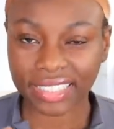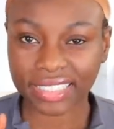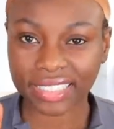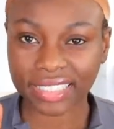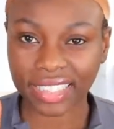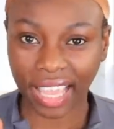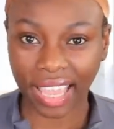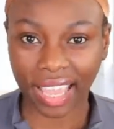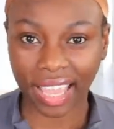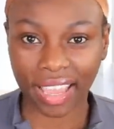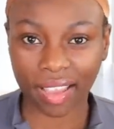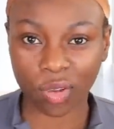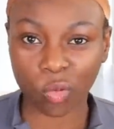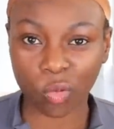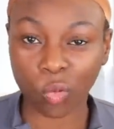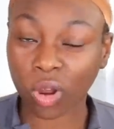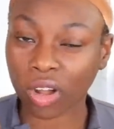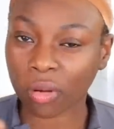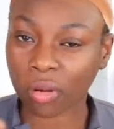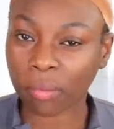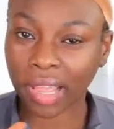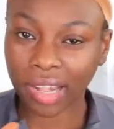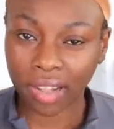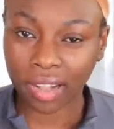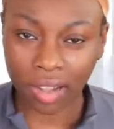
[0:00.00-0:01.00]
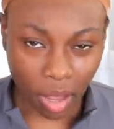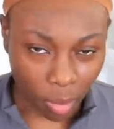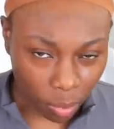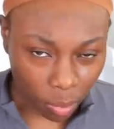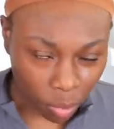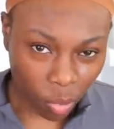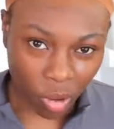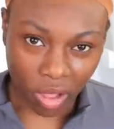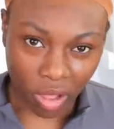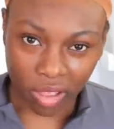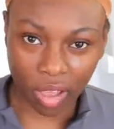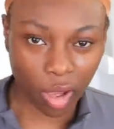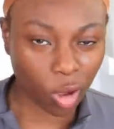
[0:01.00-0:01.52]
say one of my number
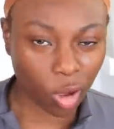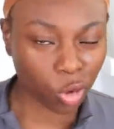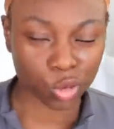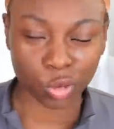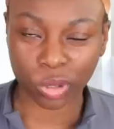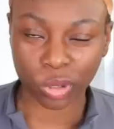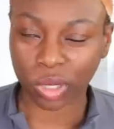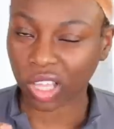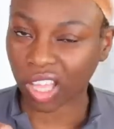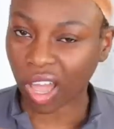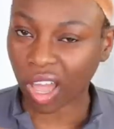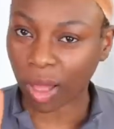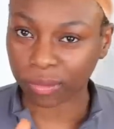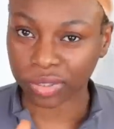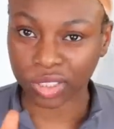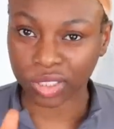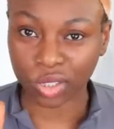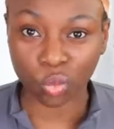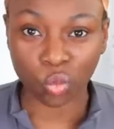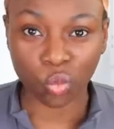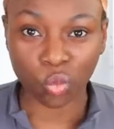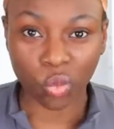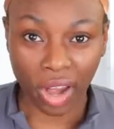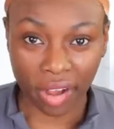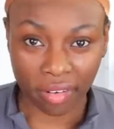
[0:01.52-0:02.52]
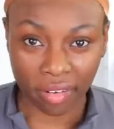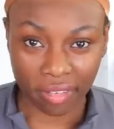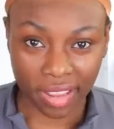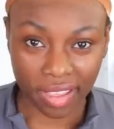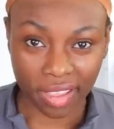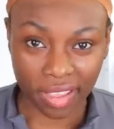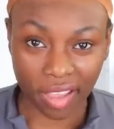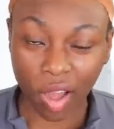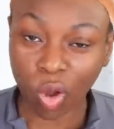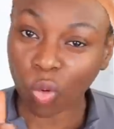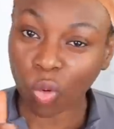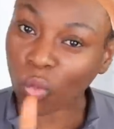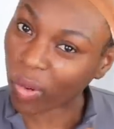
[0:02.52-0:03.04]
one goals when it comes to
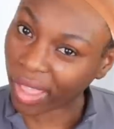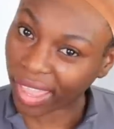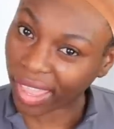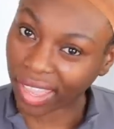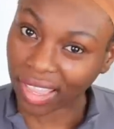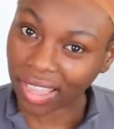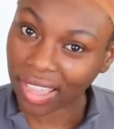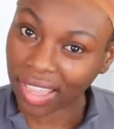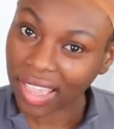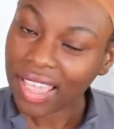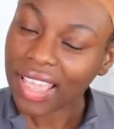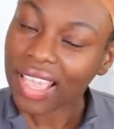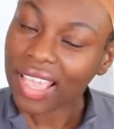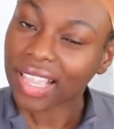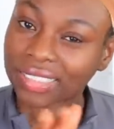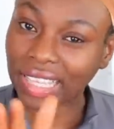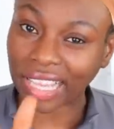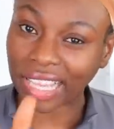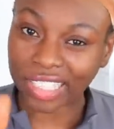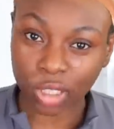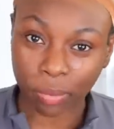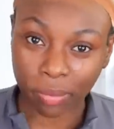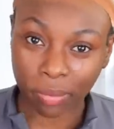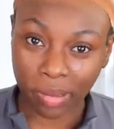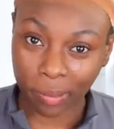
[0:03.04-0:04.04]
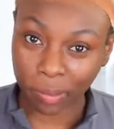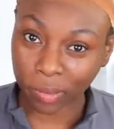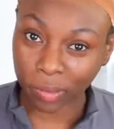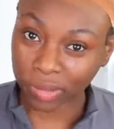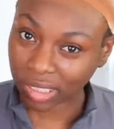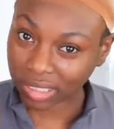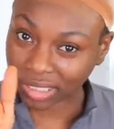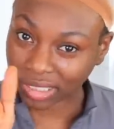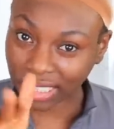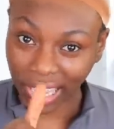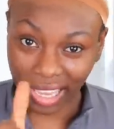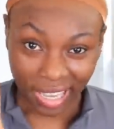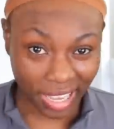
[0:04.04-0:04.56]
wearing a wig is I should be able to
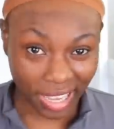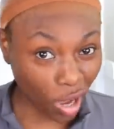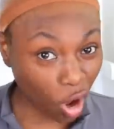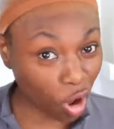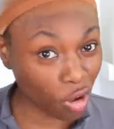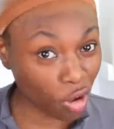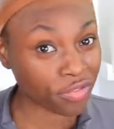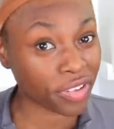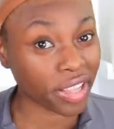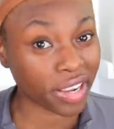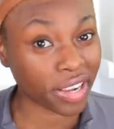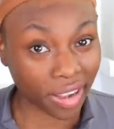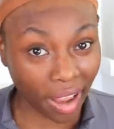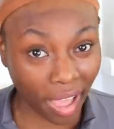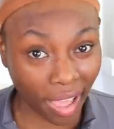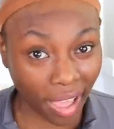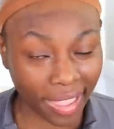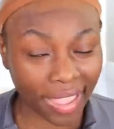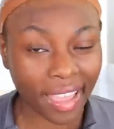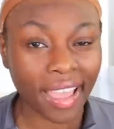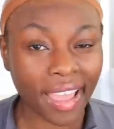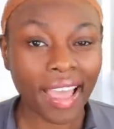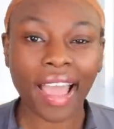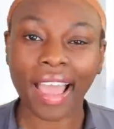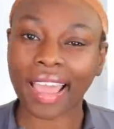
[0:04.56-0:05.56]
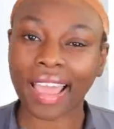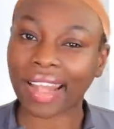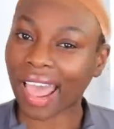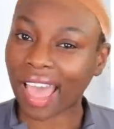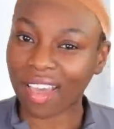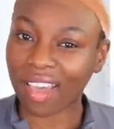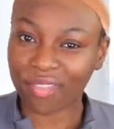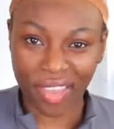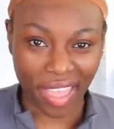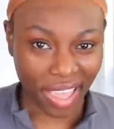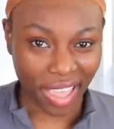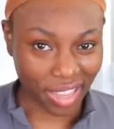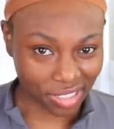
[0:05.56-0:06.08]
take it off at night and
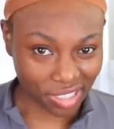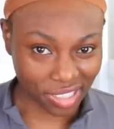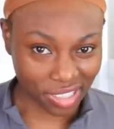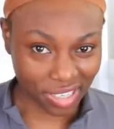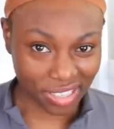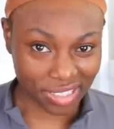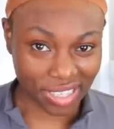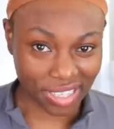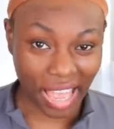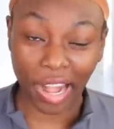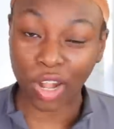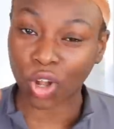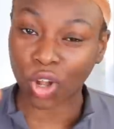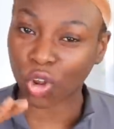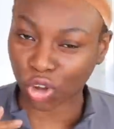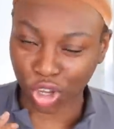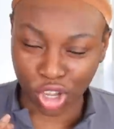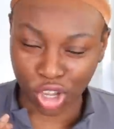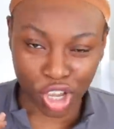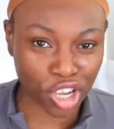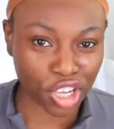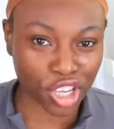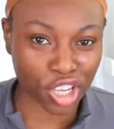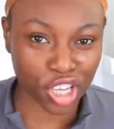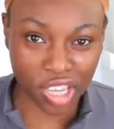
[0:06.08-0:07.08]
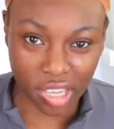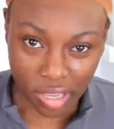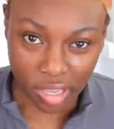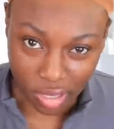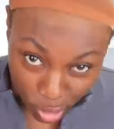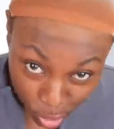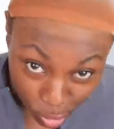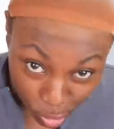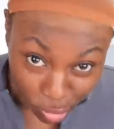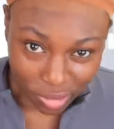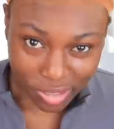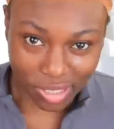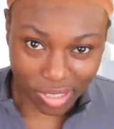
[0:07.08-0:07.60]
have edges and look
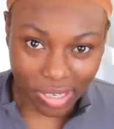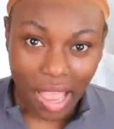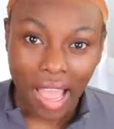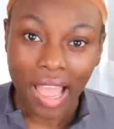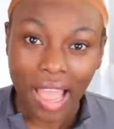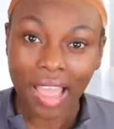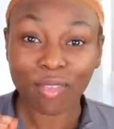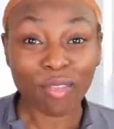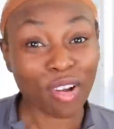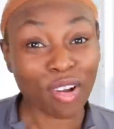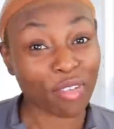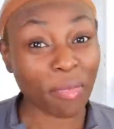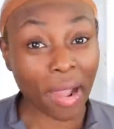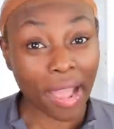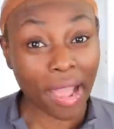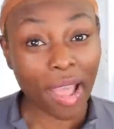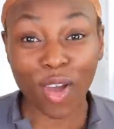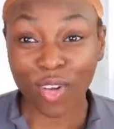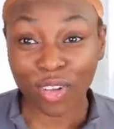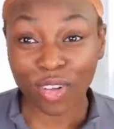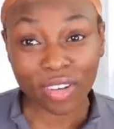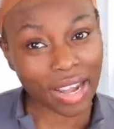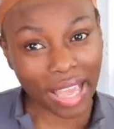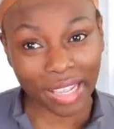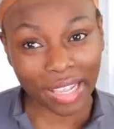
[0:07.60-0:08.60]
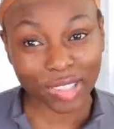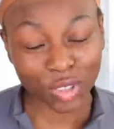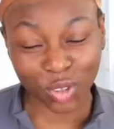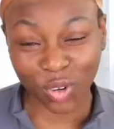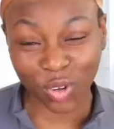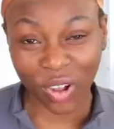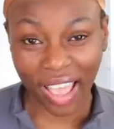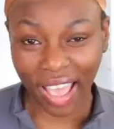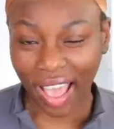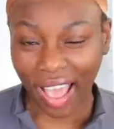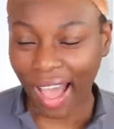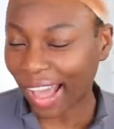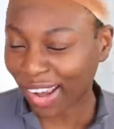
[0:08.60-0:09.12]
cute with my own natural
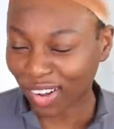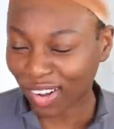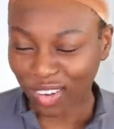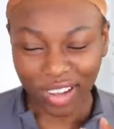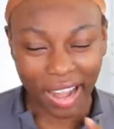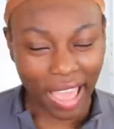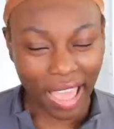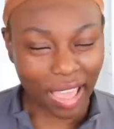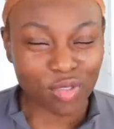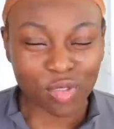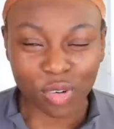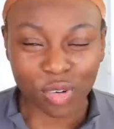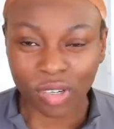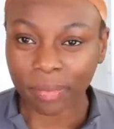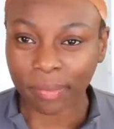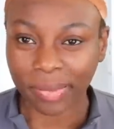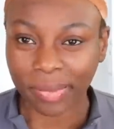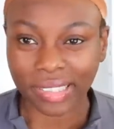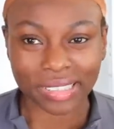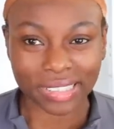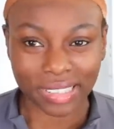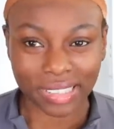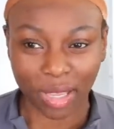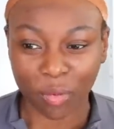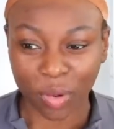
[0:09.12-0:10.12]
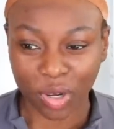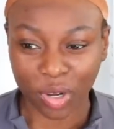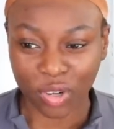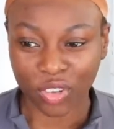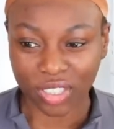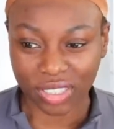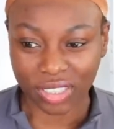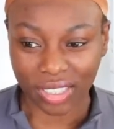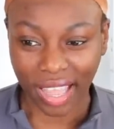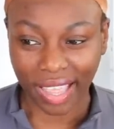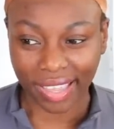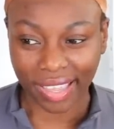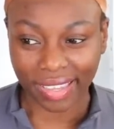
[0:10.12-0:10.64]
hair. I don't ever want to be someone
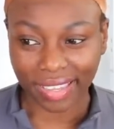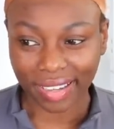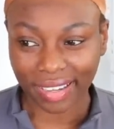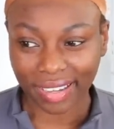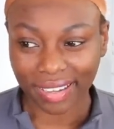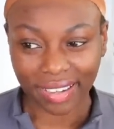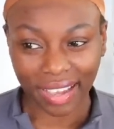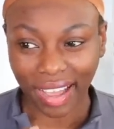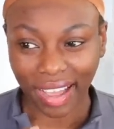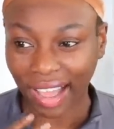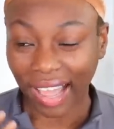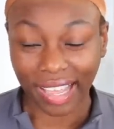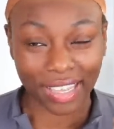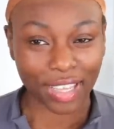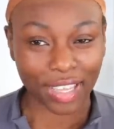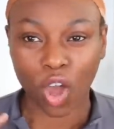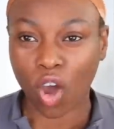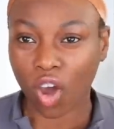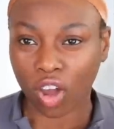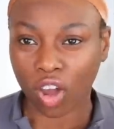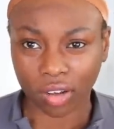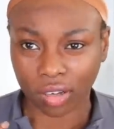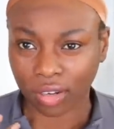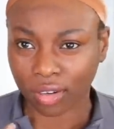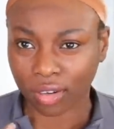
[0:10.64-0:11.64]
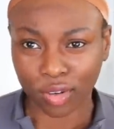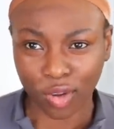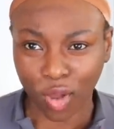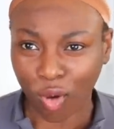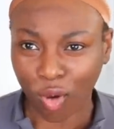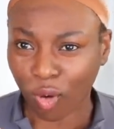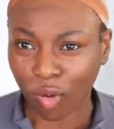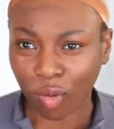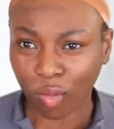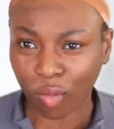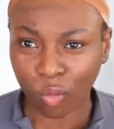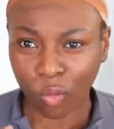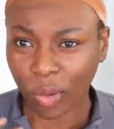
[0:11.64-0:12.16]
who's like, I can't
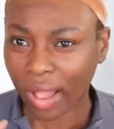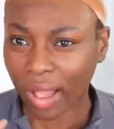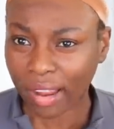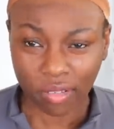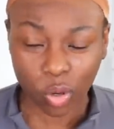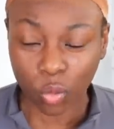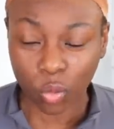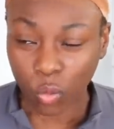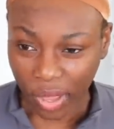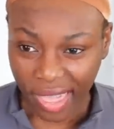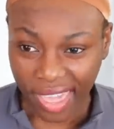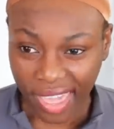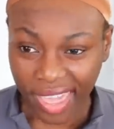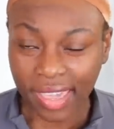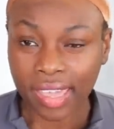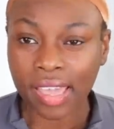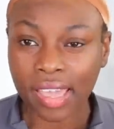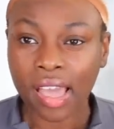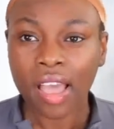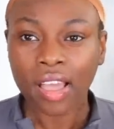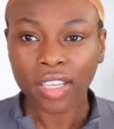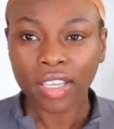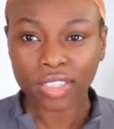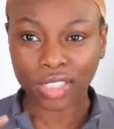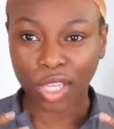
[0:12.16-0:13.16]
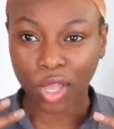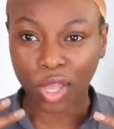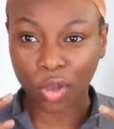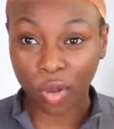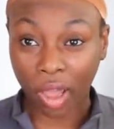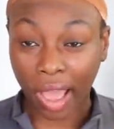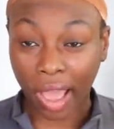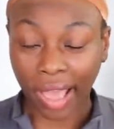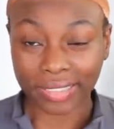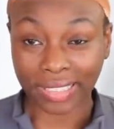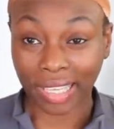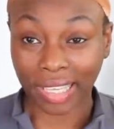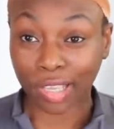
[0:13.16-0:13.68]
not wear a wig. So
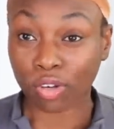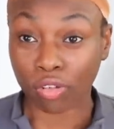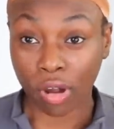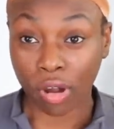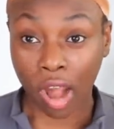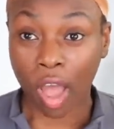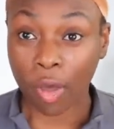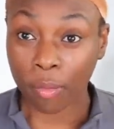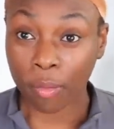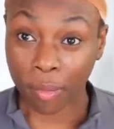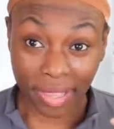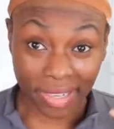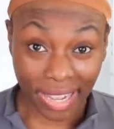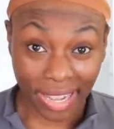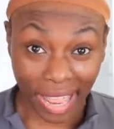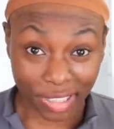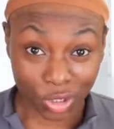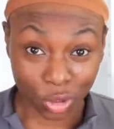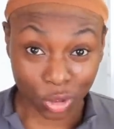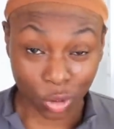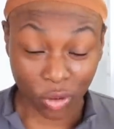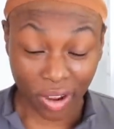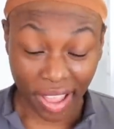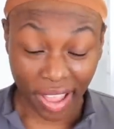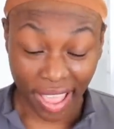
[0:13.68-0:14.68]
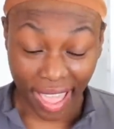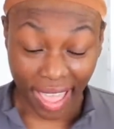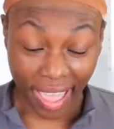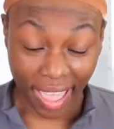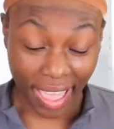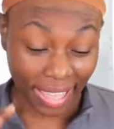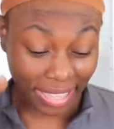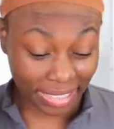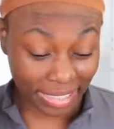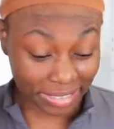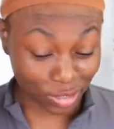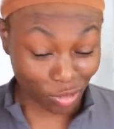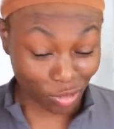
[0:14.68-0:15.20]
as I grow out my natural hair, it's